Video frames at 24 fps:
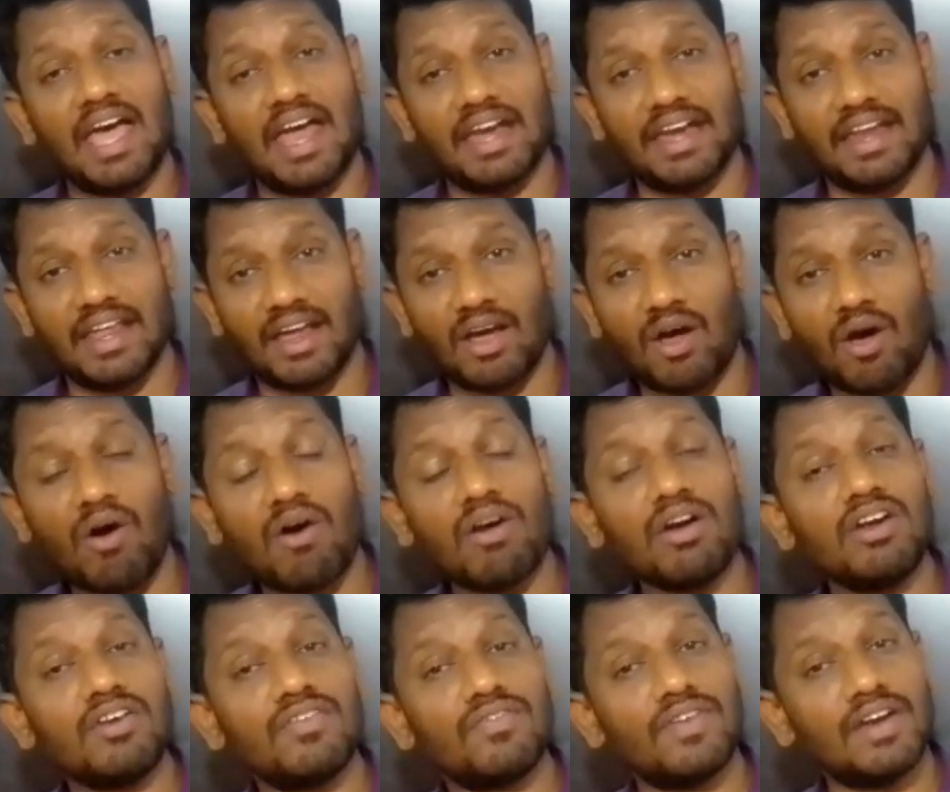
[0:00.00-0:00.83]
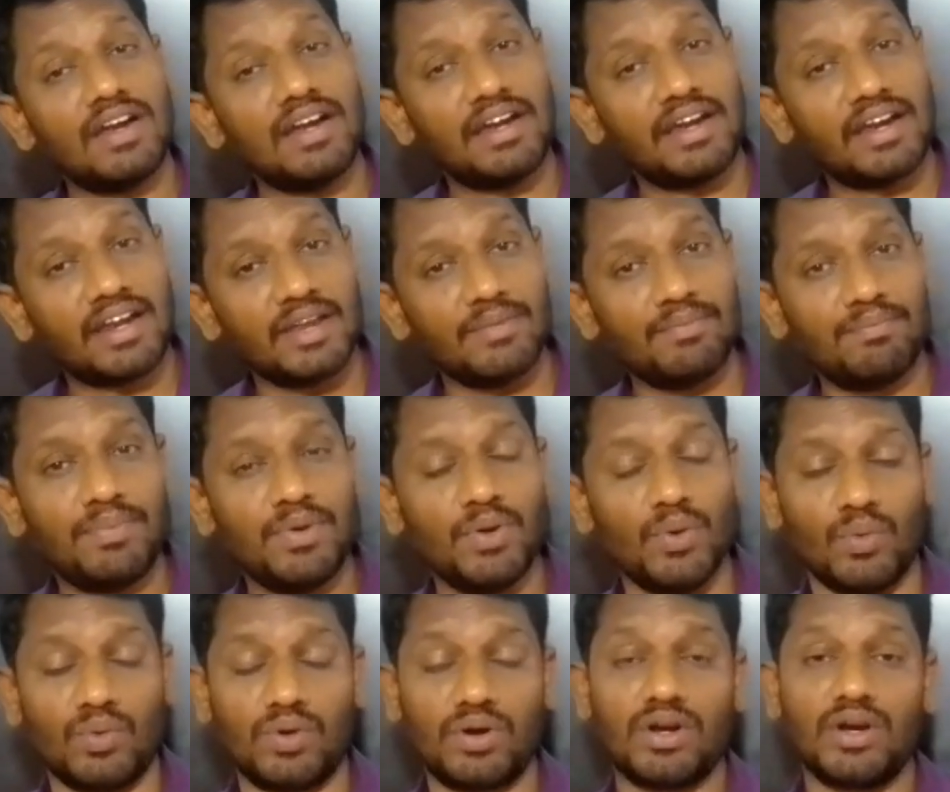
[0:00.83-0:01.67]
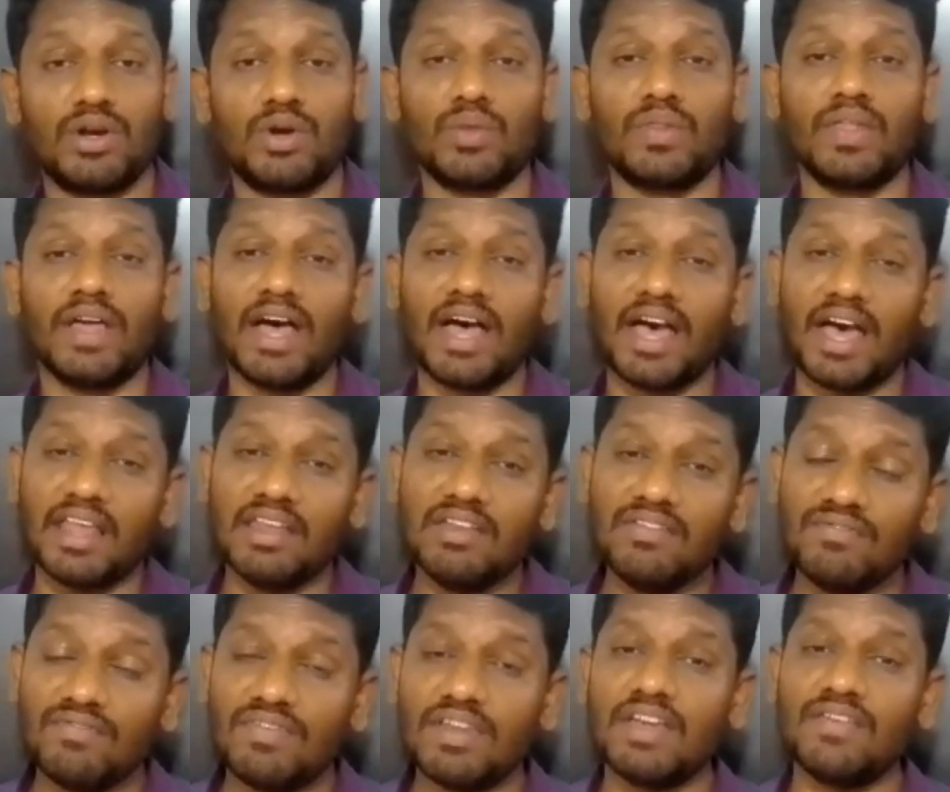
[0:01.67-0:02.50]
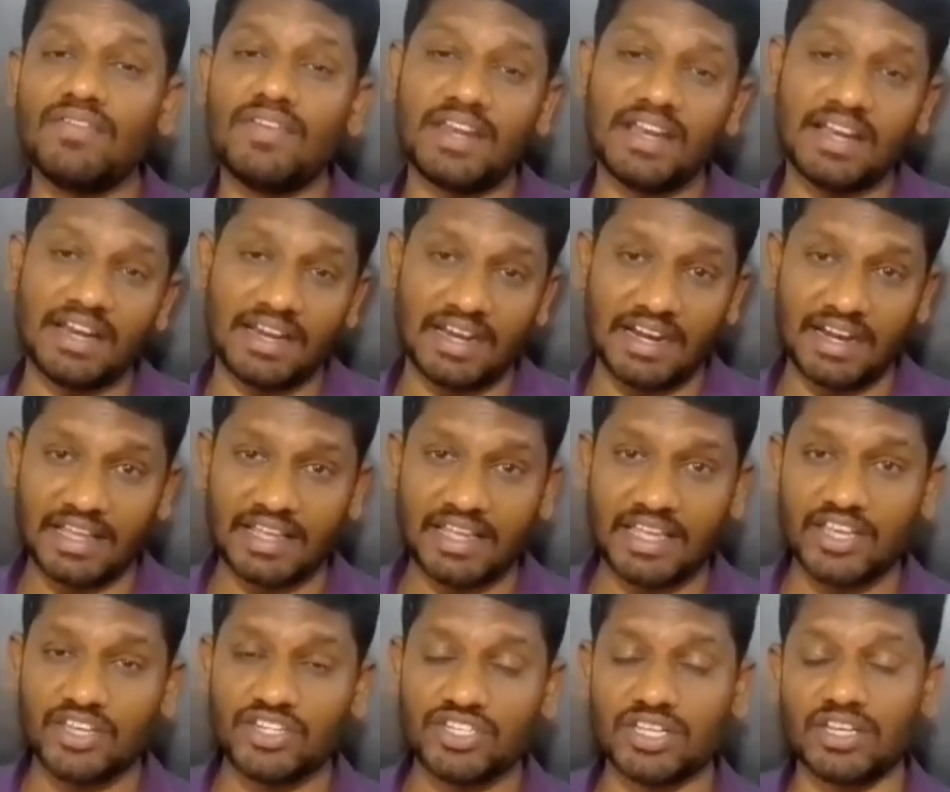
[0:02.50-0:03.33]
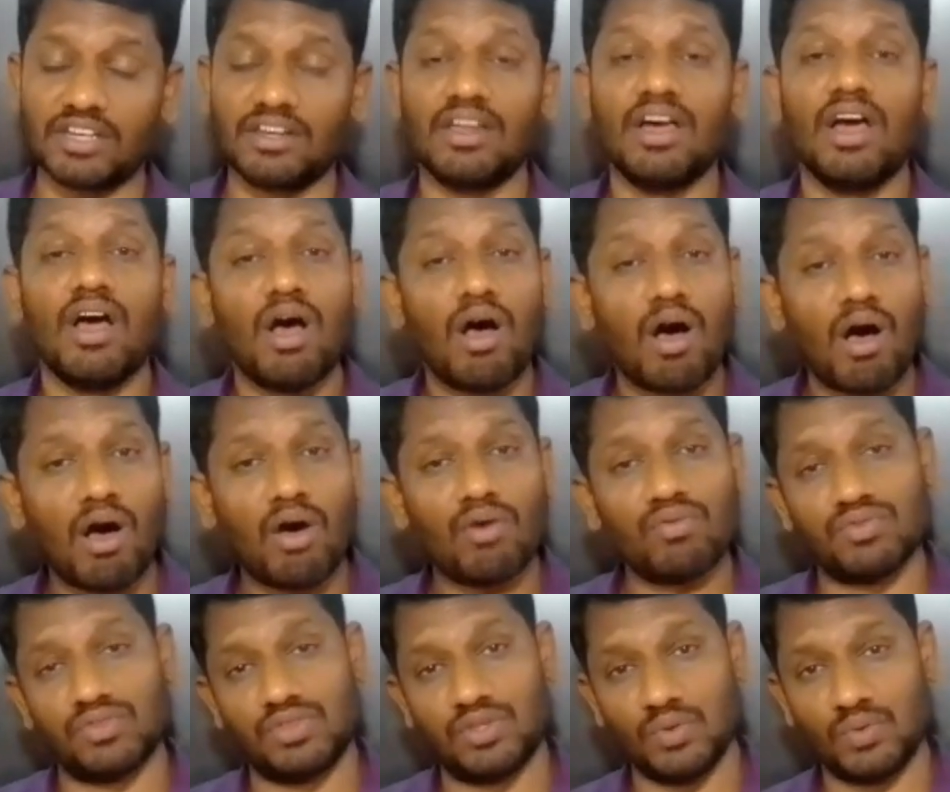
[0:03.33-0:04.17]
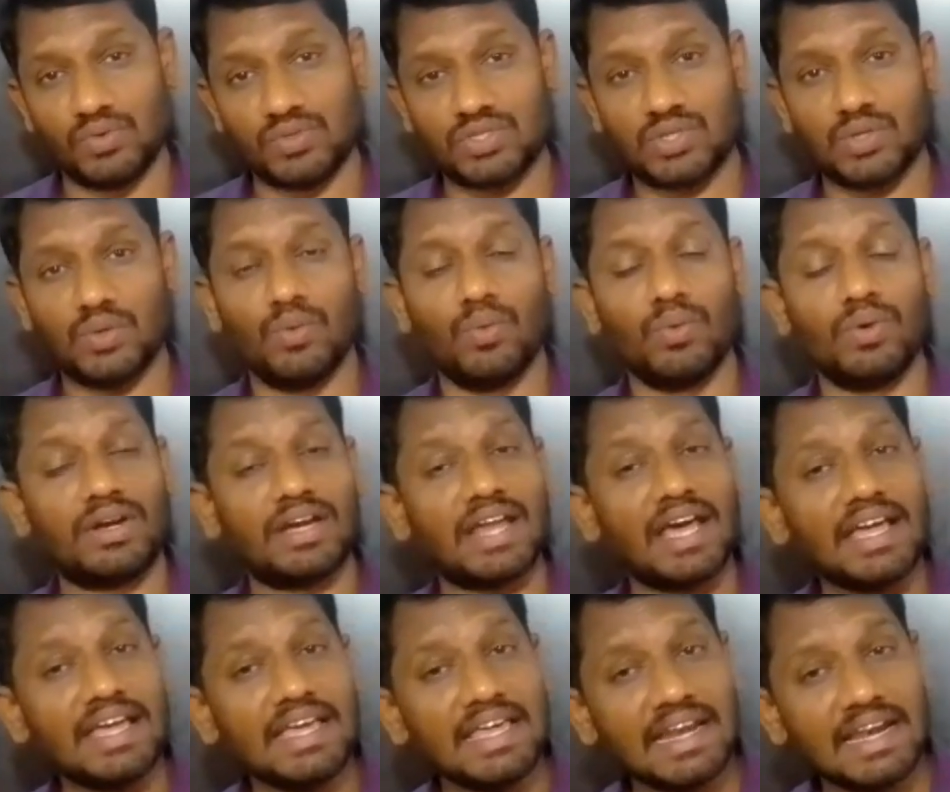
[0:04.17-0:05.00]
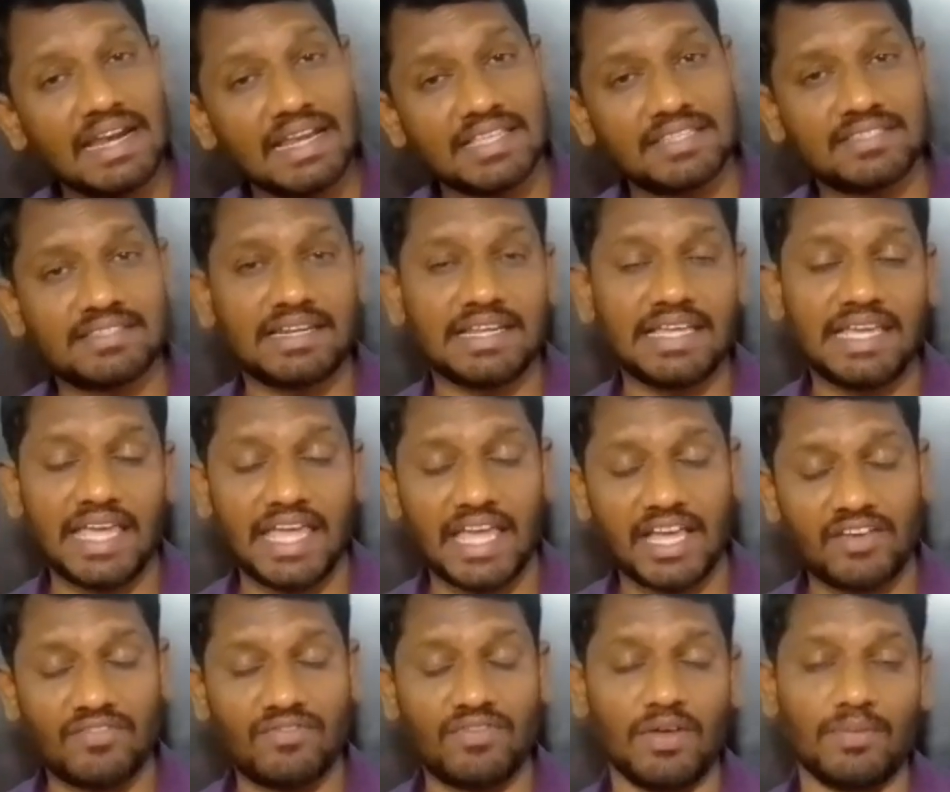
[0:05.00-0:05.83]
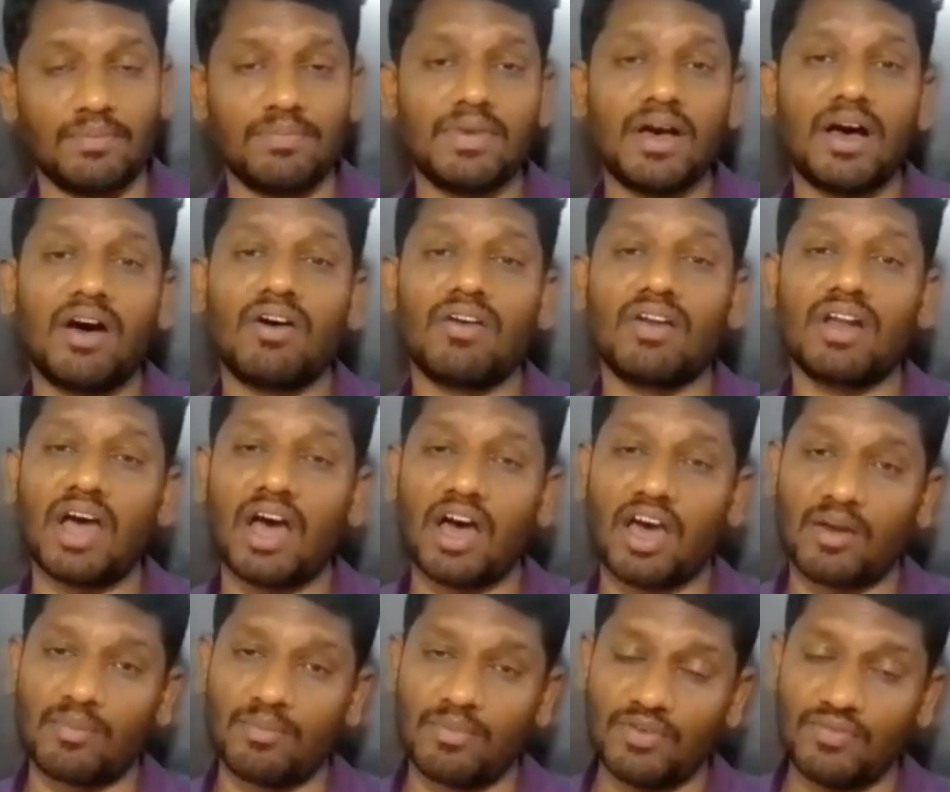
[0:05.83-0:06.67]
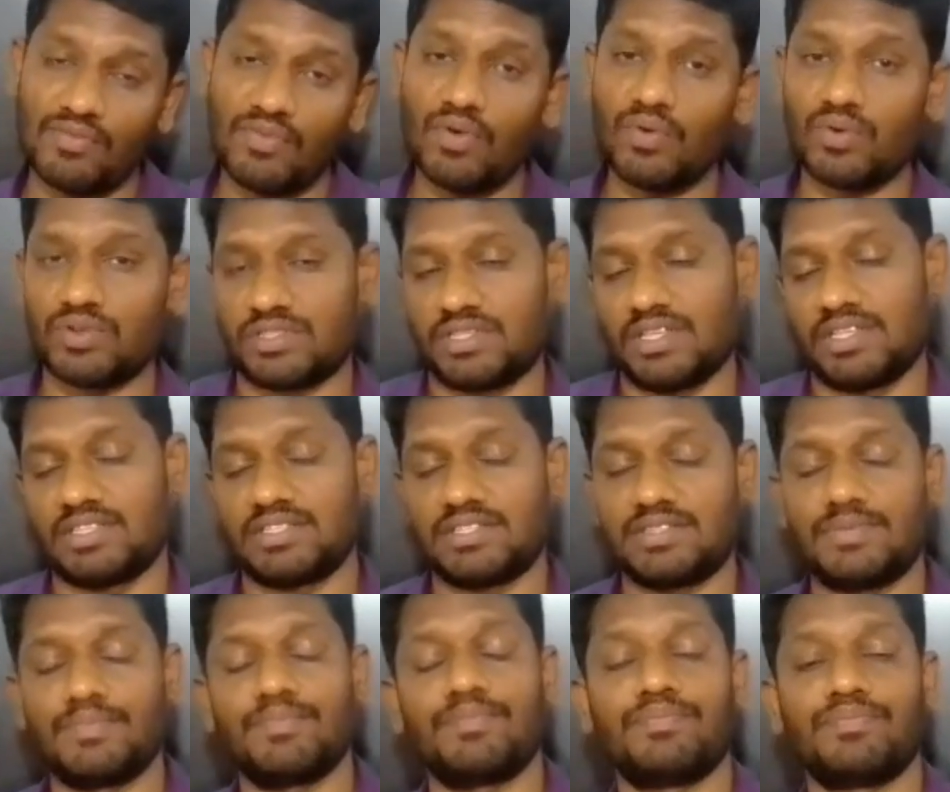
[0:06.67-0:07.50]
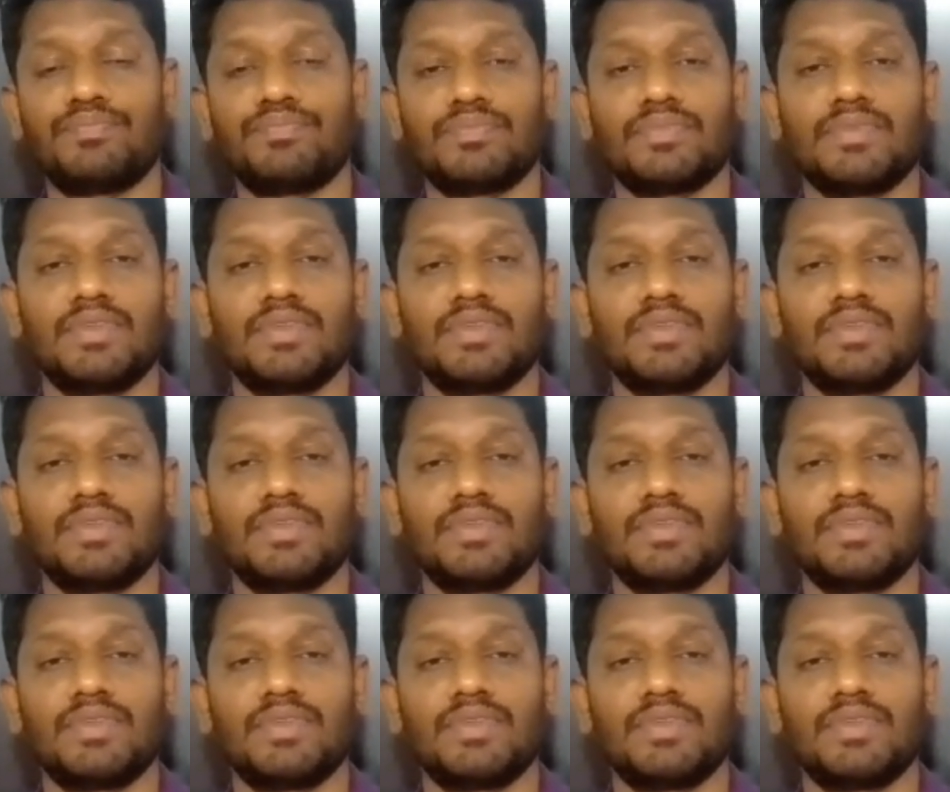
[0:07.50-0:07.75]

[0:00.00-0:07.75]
and a heartfelt tribute to the unwavering dedication of those who tirelessly equip our armed forces.